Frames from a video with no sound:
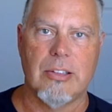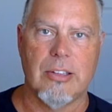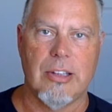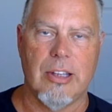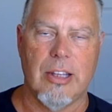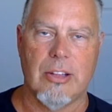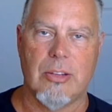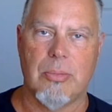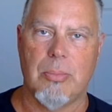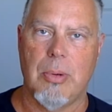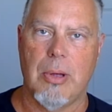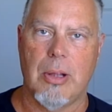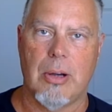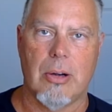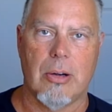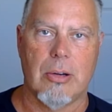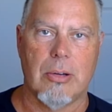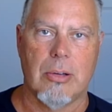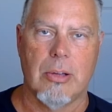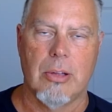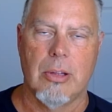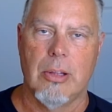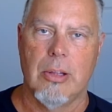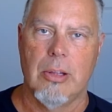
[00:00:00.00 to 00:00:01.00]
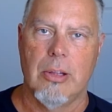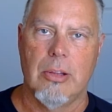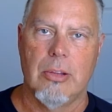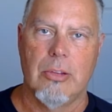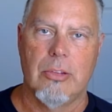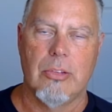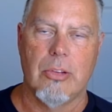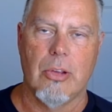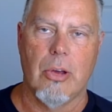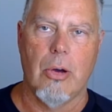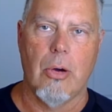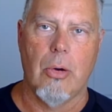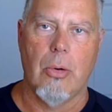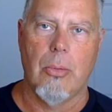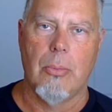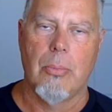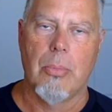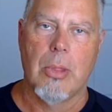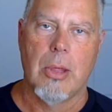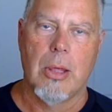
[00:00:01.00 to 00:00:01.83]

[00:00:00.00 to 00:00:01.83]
and gets better. So,